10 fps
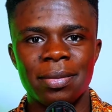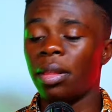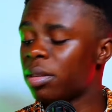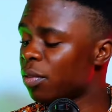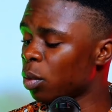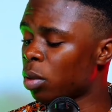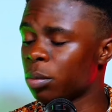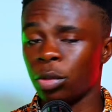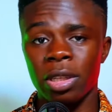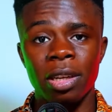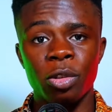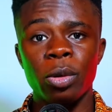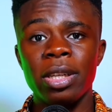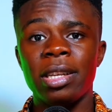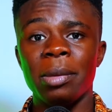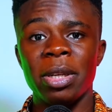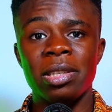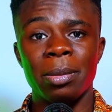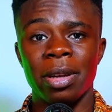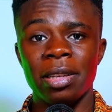This phone comes with electronic image
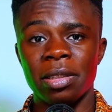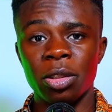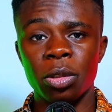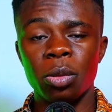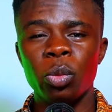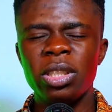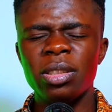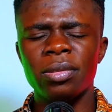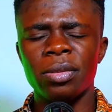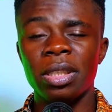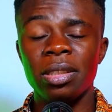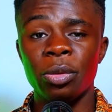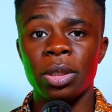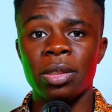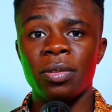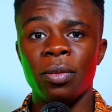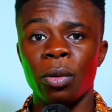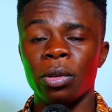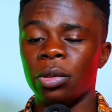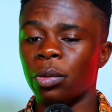stabilization, which is really great for